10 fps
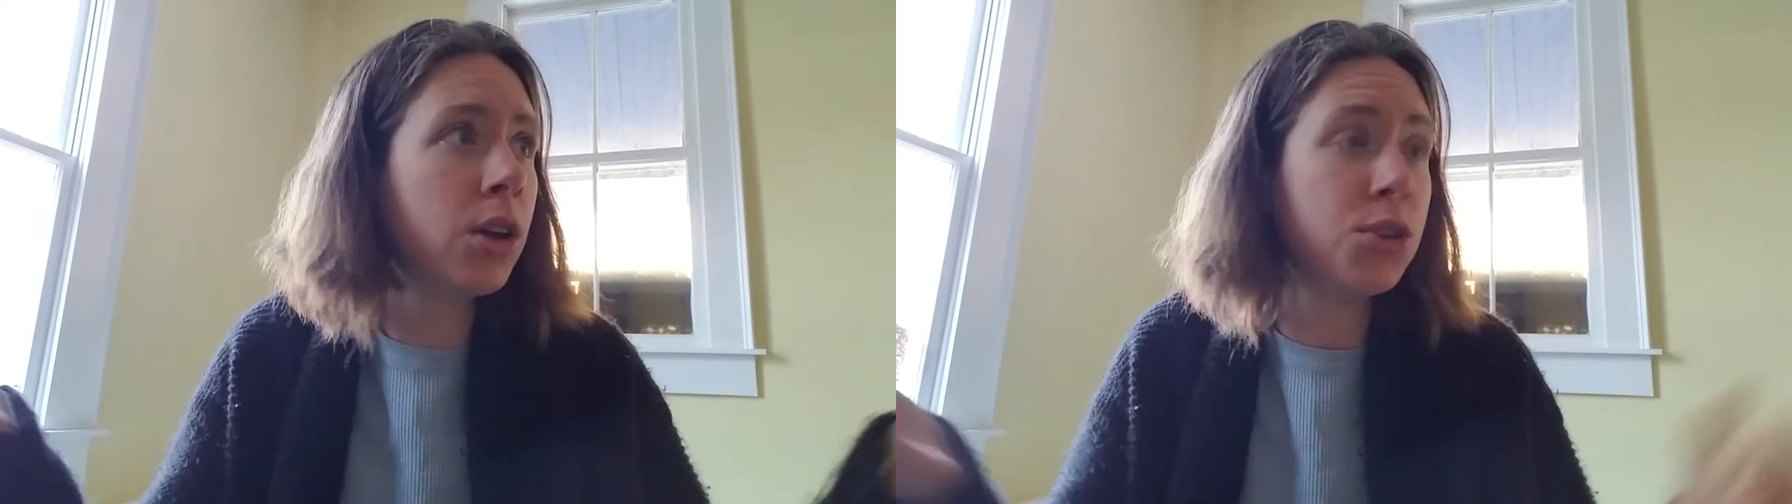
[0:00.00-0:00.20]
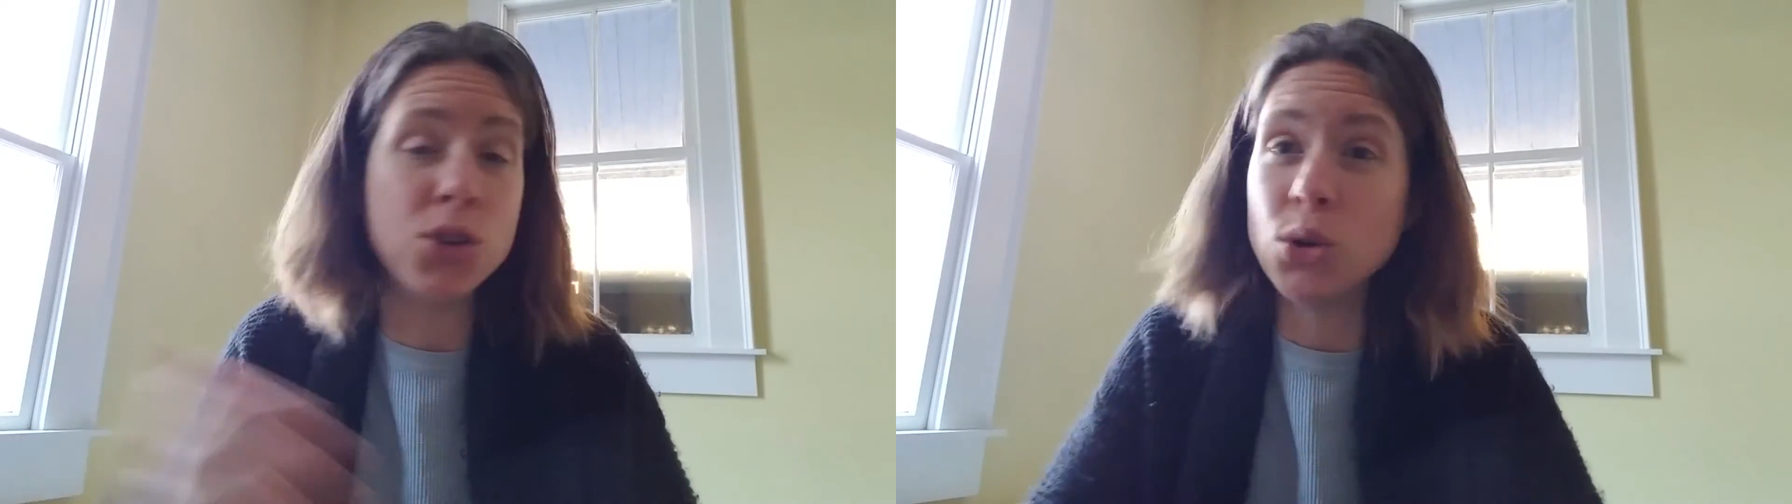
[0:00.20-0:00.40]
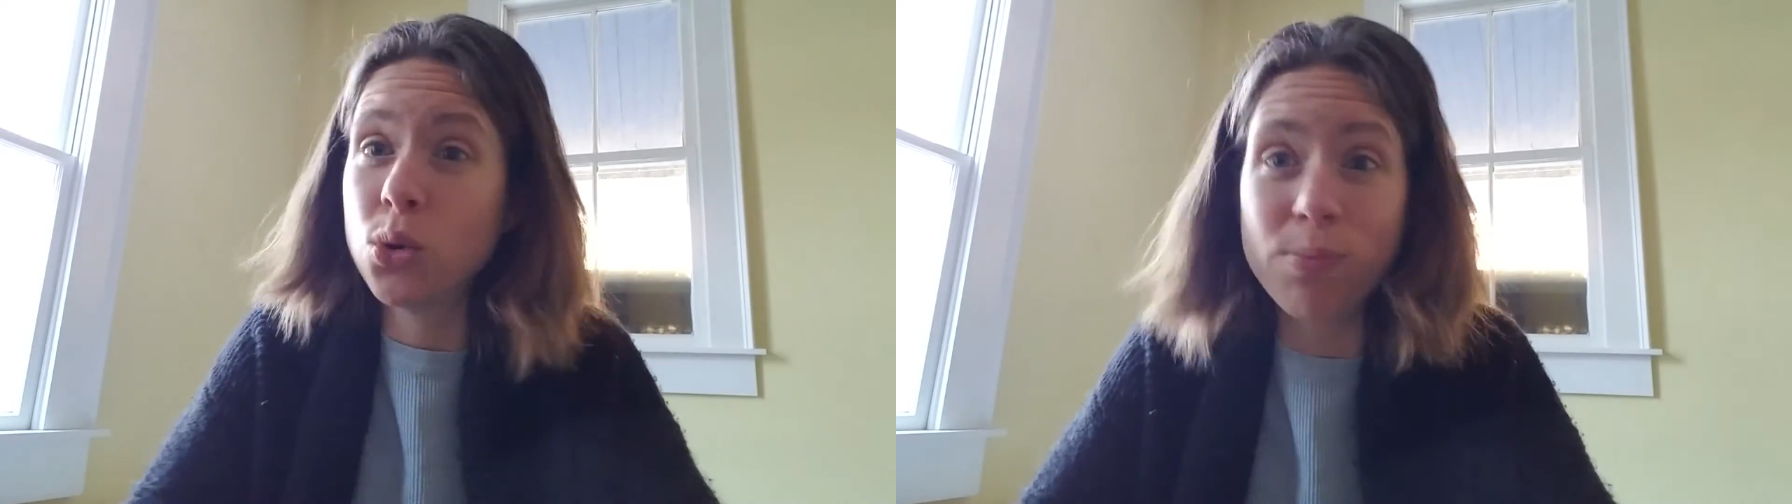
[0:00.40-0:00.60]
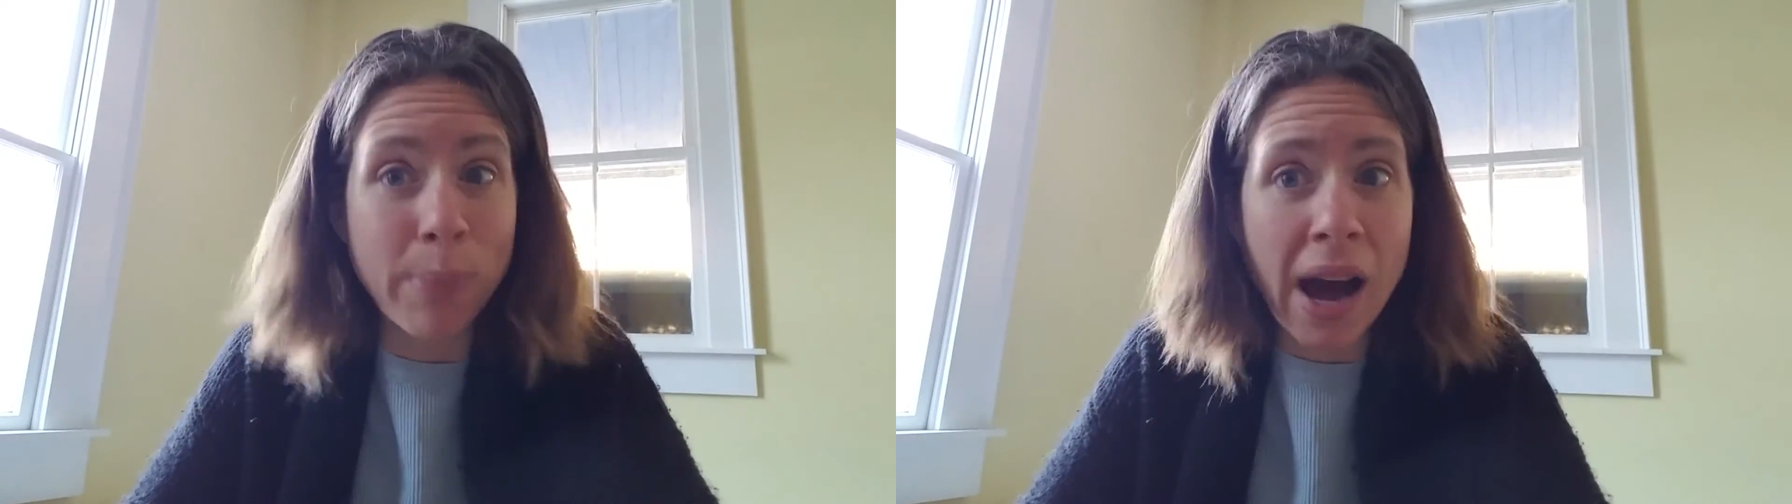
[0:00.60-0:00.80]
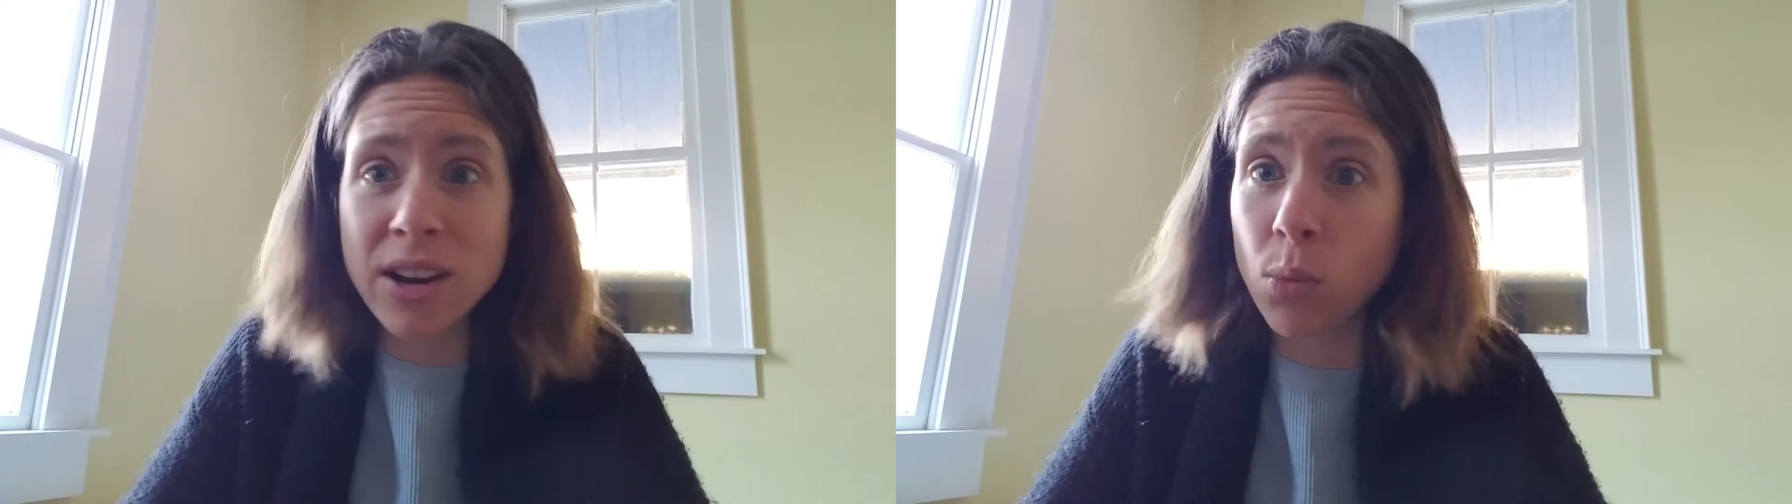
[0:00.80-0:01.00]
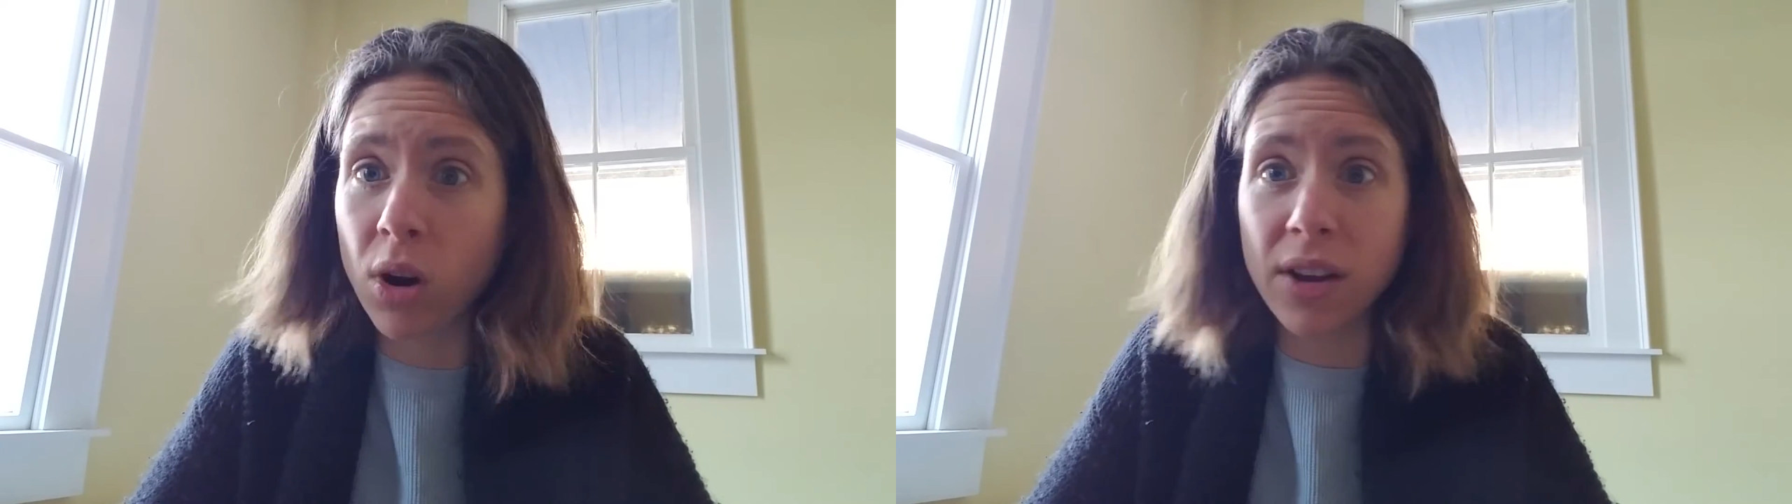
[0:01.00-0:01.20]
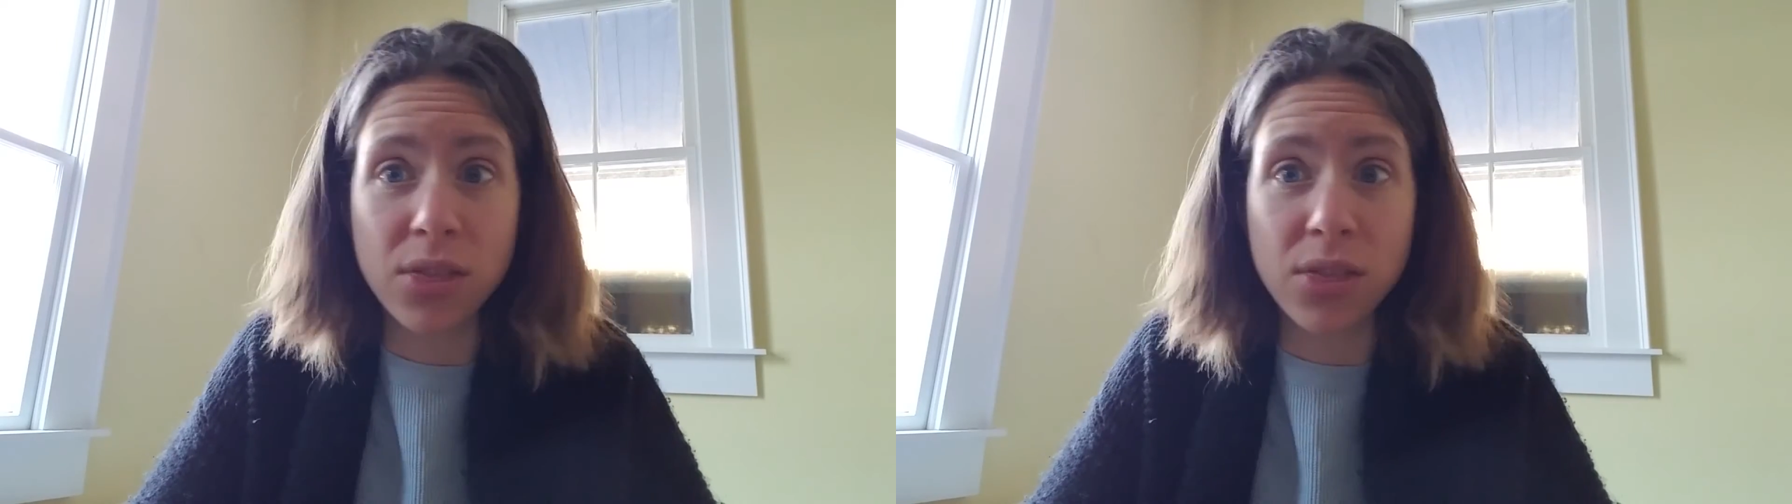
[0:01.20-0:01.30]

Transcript: do body work